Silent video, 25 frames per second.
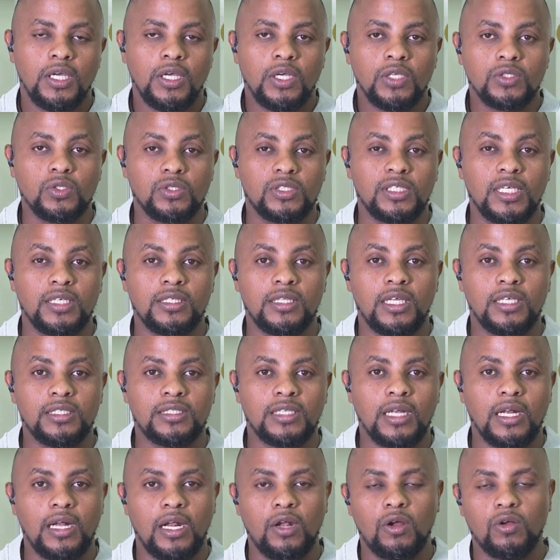So there's
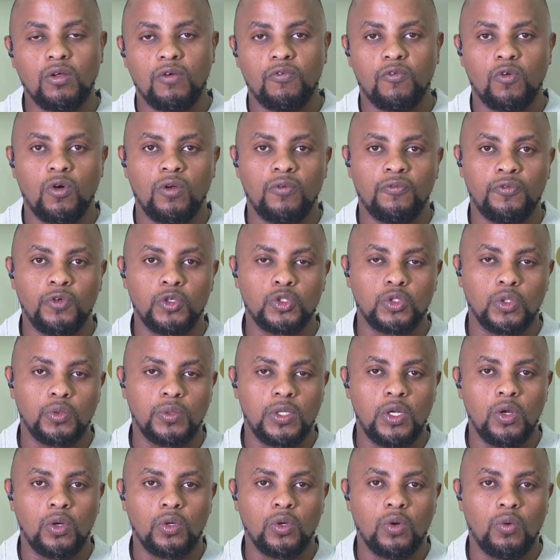still a lot of confusion. We
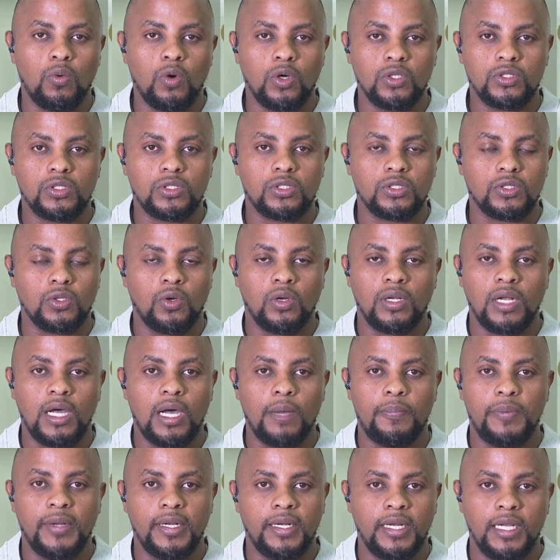don't know what's going to
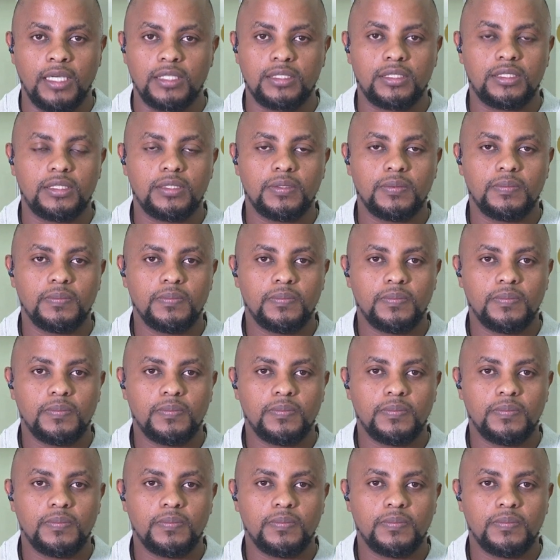happen next.